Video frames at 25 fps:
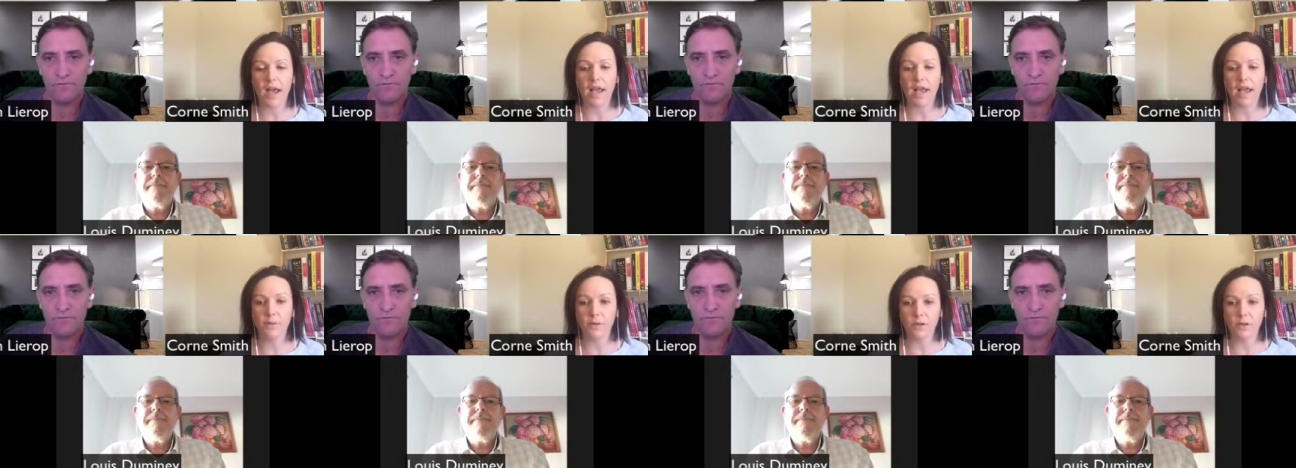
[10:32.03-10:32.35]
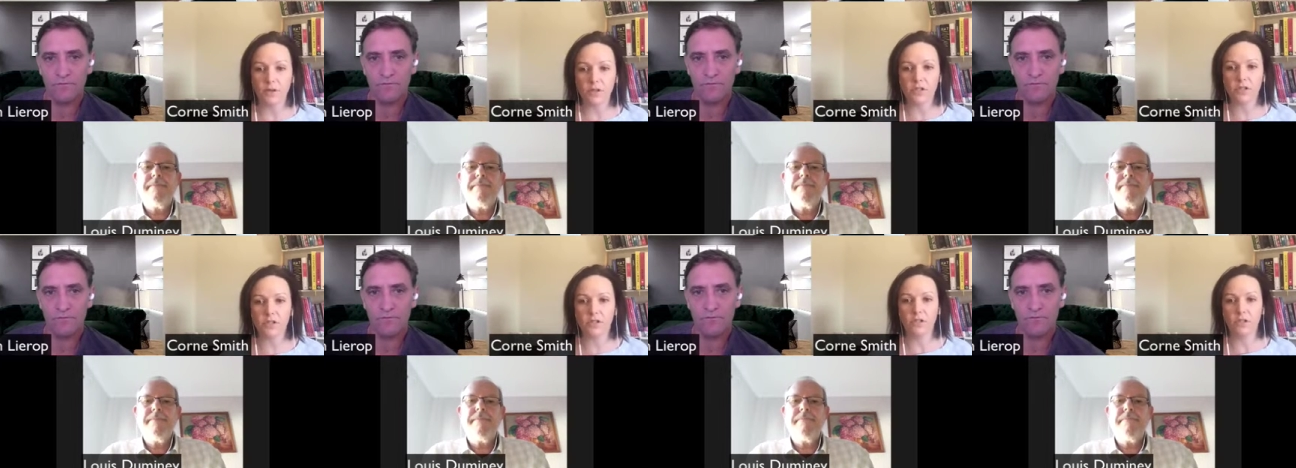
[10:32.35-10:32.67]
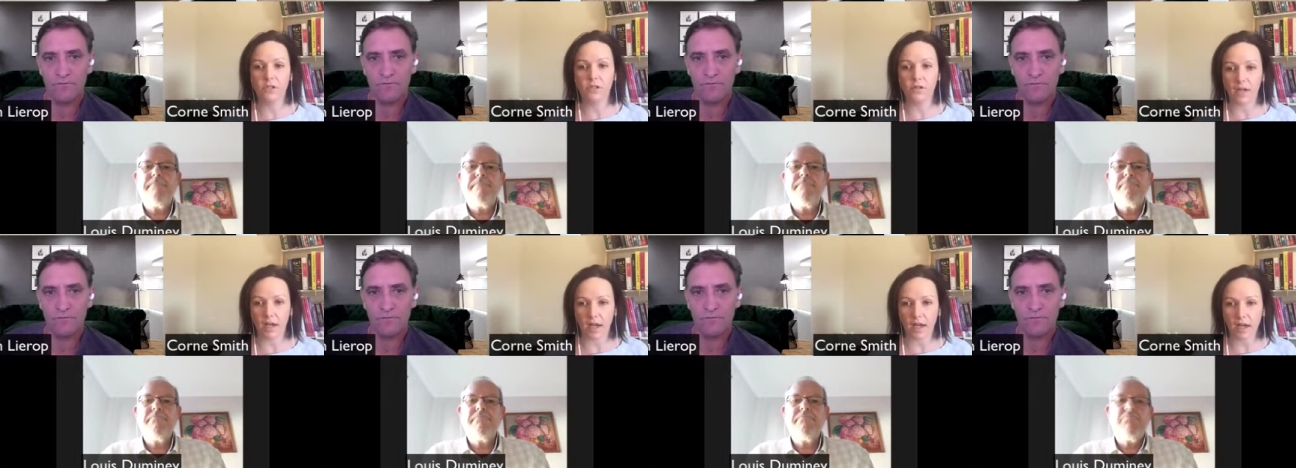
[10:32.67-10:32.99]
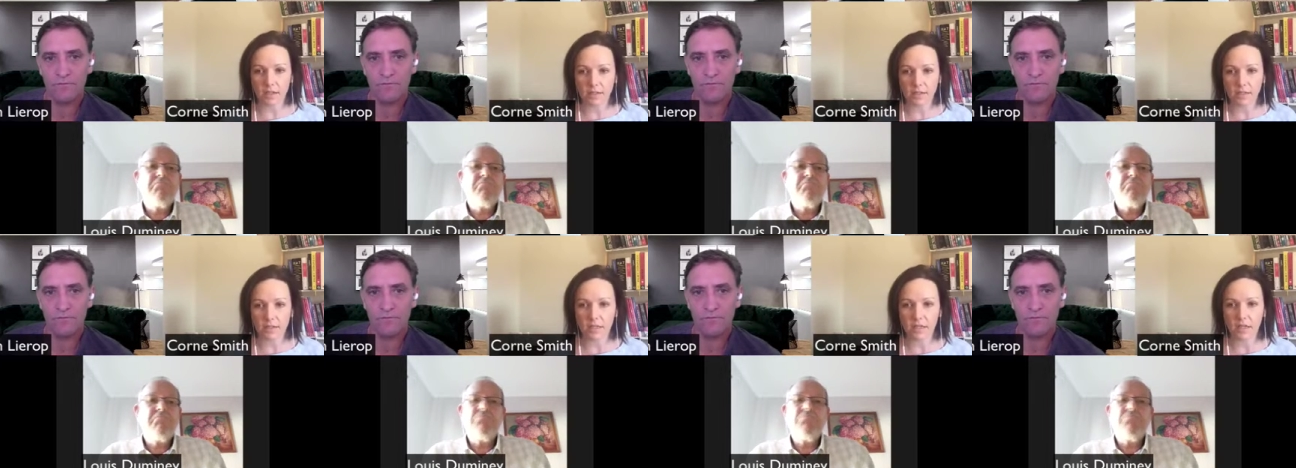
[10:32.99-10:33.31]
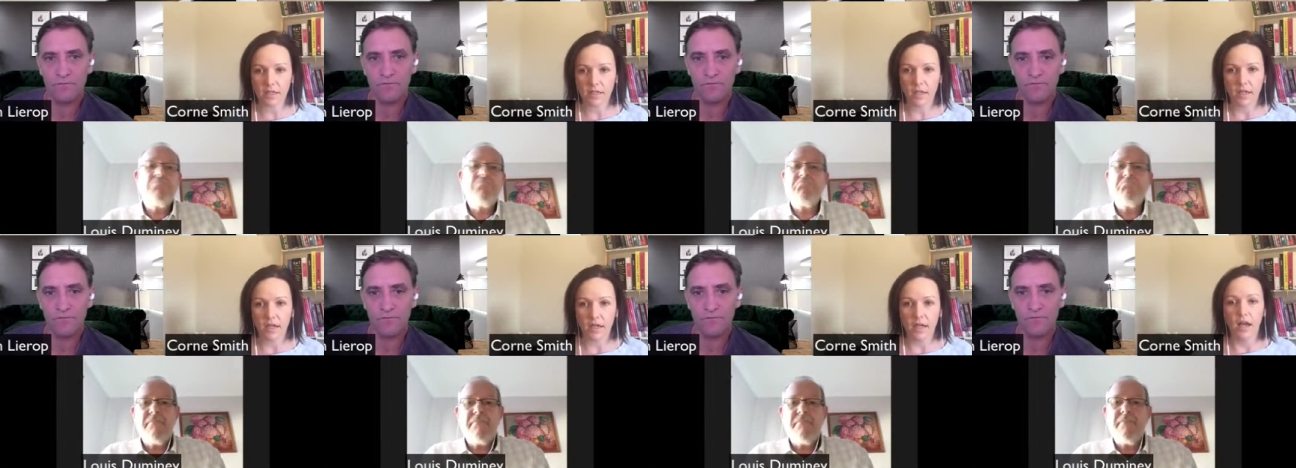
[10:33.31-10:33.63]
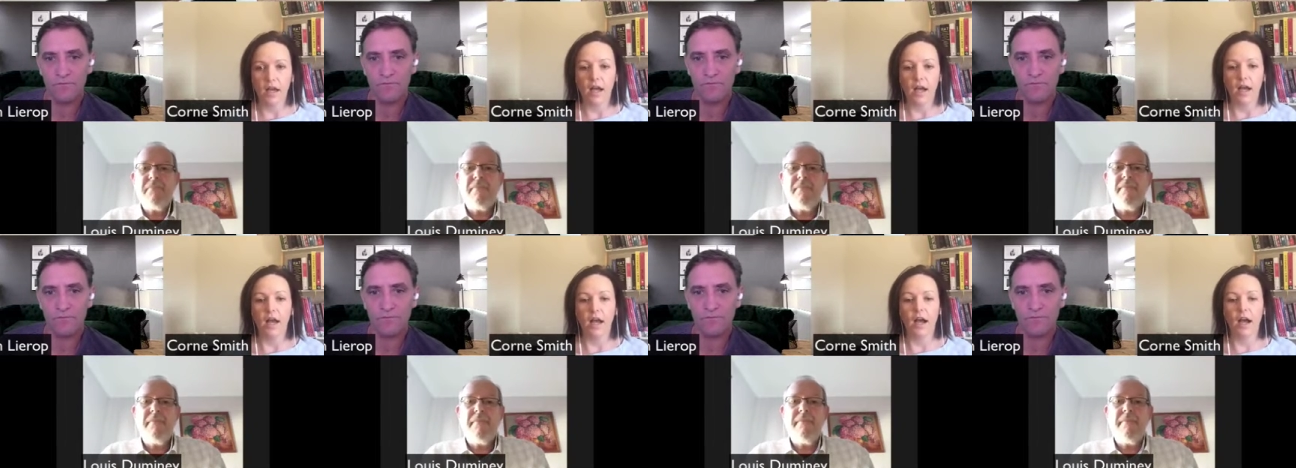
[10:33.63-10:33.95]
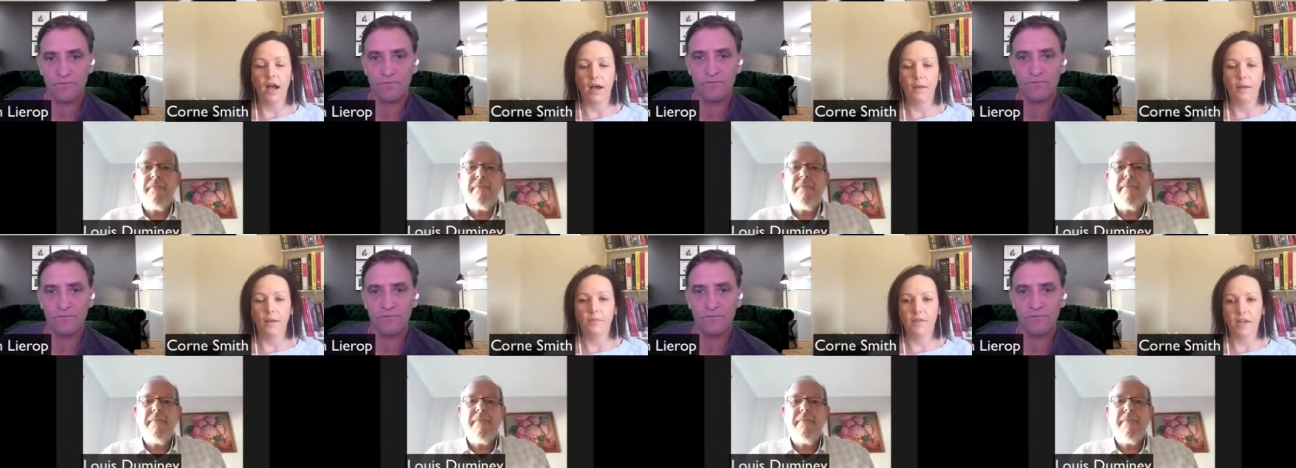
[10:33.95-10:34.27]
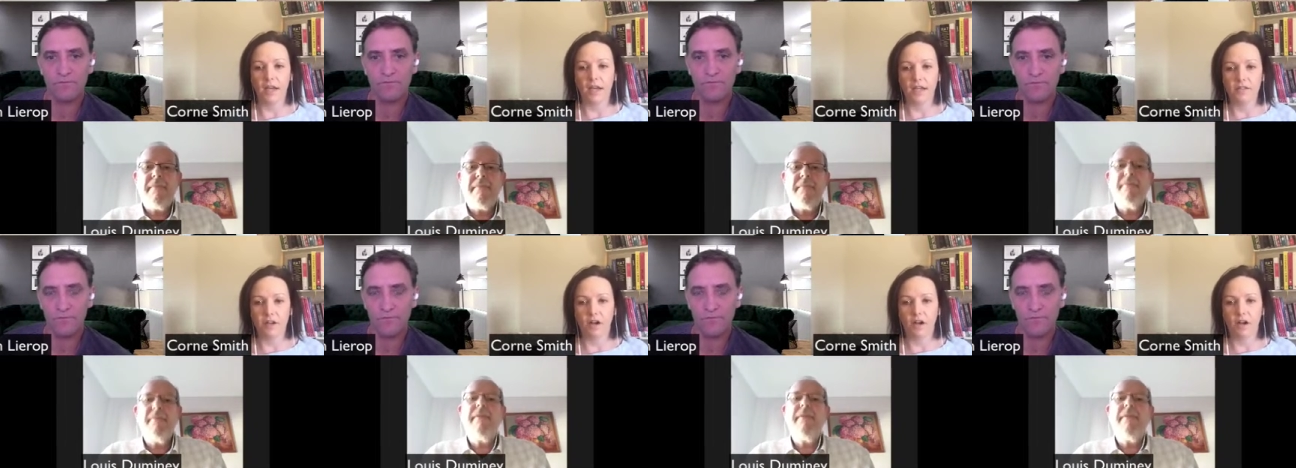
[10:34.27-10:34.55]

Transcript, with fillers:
Speaker 1: able to do that. Um, that's, that's